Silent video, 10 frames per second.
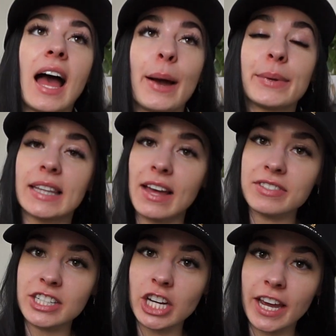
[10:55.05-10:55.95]
I would love
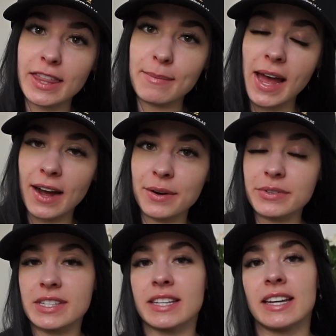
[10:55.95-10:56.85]
to check them
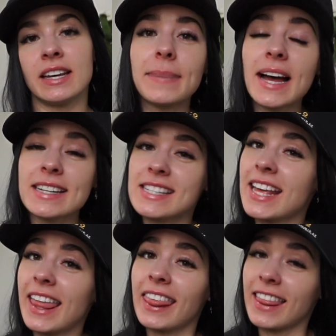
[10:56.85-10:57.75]
out. But
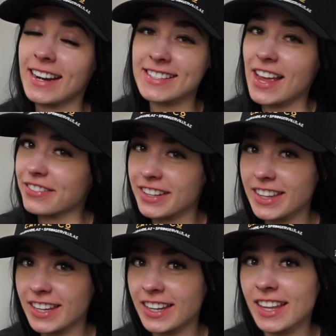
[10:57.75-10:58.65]
that is
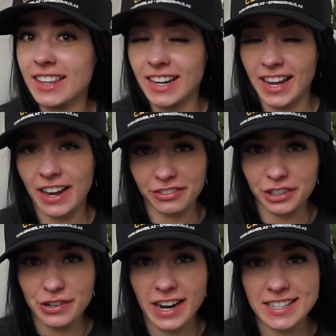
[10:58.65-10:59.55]
everything that I have for
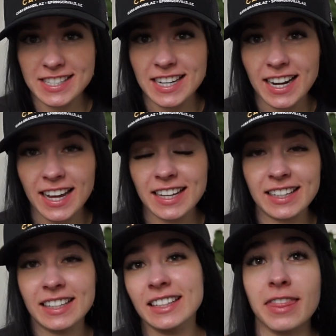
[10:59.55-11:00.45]
you guys today.
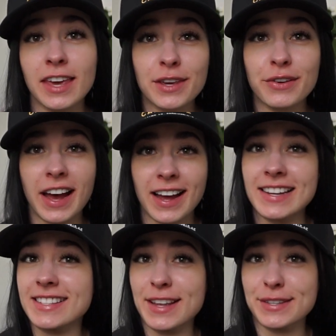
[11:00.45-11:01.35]
Thank you
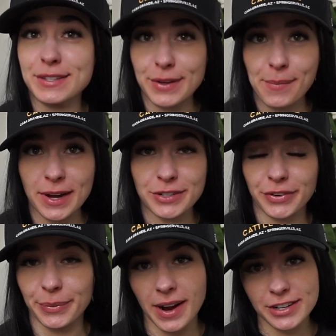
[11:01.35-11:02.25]
guys so much
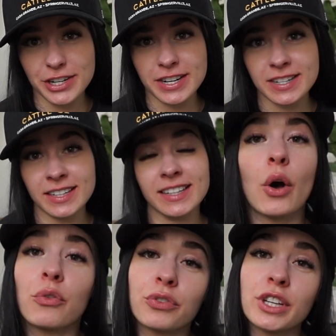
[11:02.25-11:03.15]
watching.
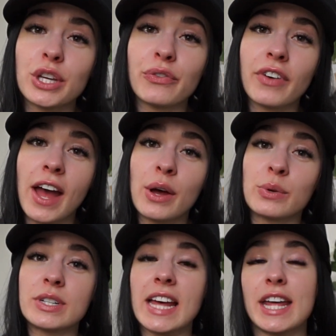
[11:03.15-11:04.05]
Hopefully you
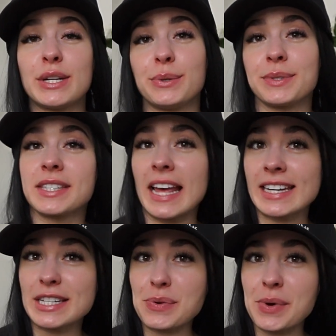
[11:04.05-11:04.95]
found a new
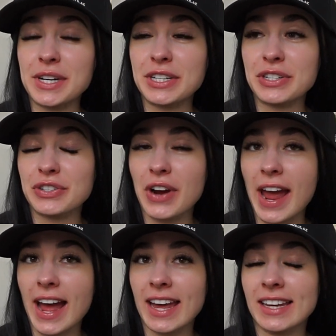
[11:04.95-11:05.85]
scent you wanted to
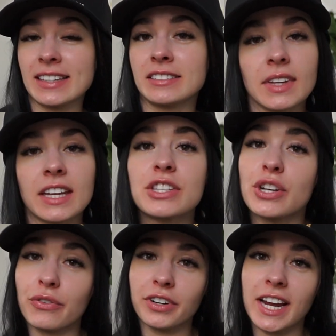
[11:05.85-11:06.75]
try.
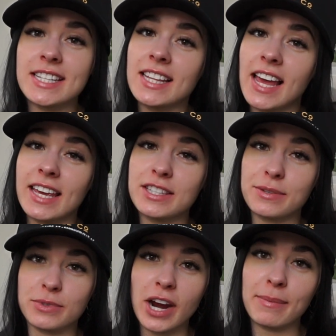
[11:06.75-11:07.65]
Don't forget to like and
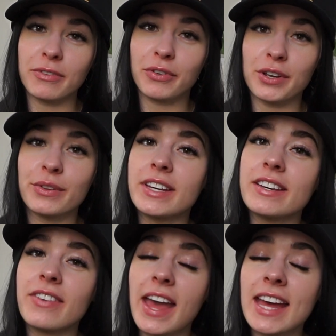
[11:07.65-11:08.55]
subscribe before you
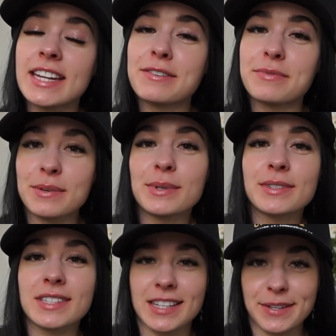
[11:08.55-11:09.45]
leave and we will
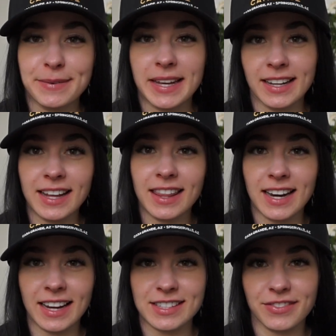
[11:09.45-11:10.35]
see you in the
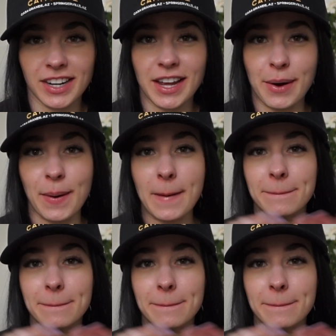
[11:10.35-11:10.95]
next video.